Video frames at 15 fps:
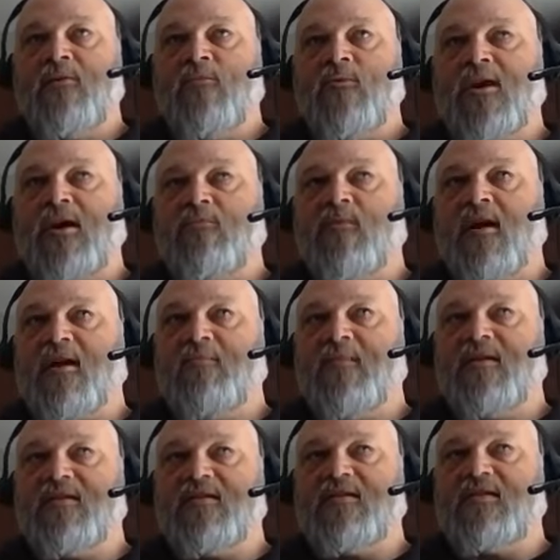Would I
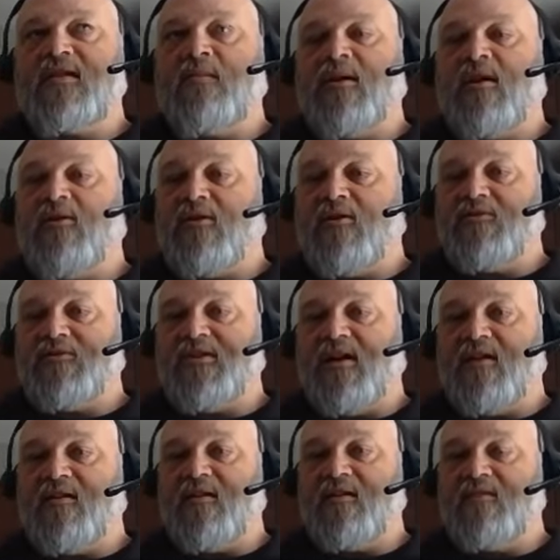recommend a semi-auto
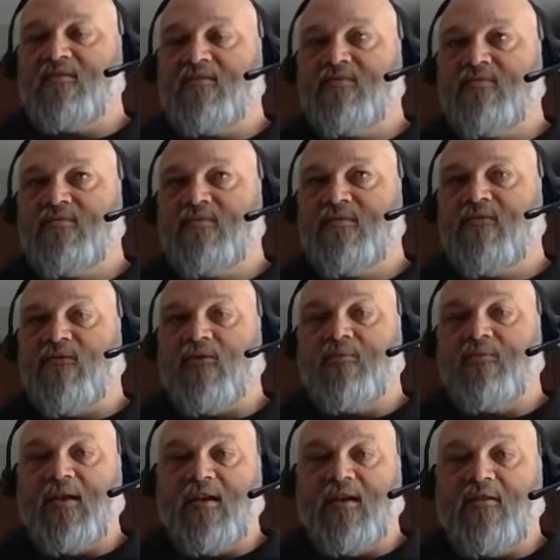shotgun for a
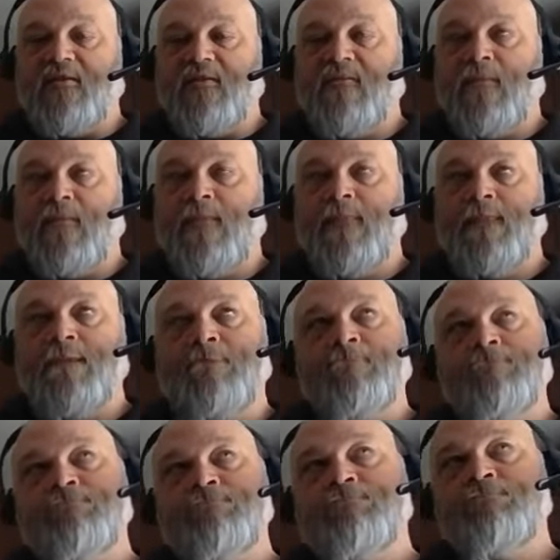beginner?
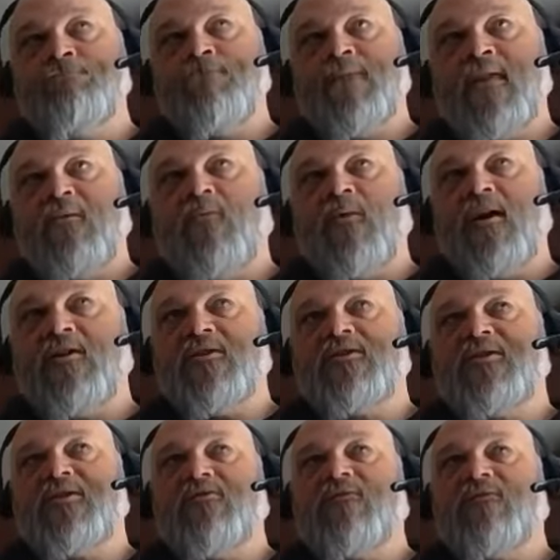Well,
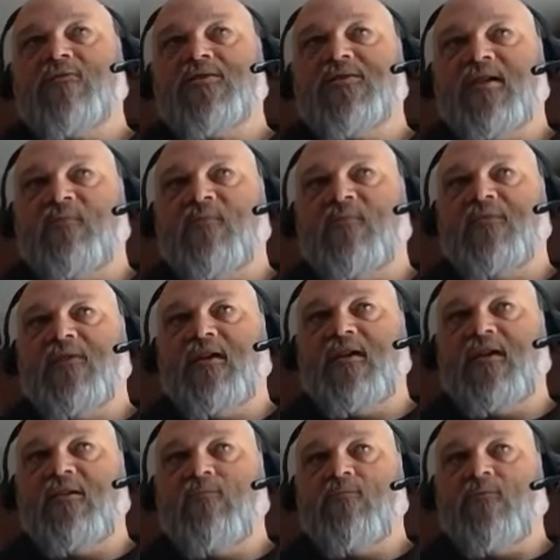still for some of
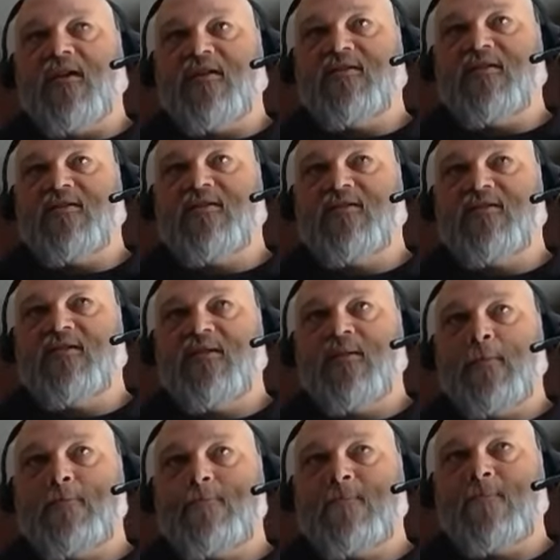the reasons,
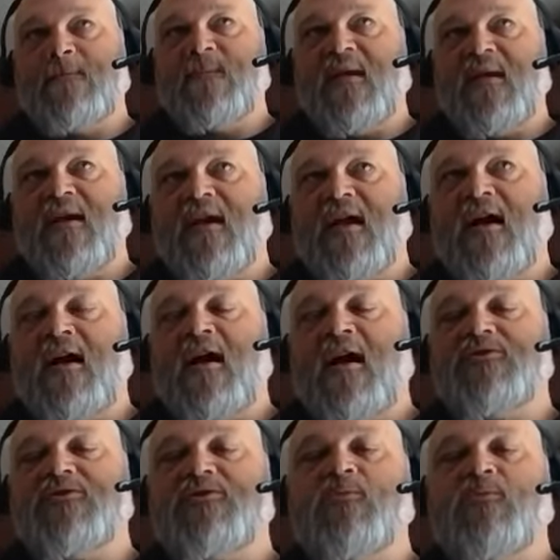like I, I'll
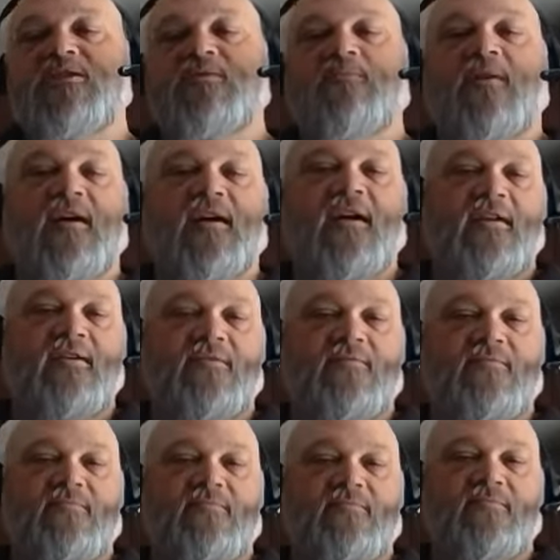switch my
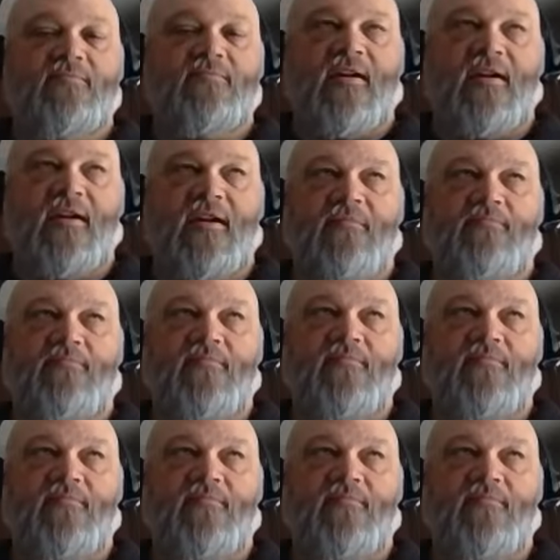my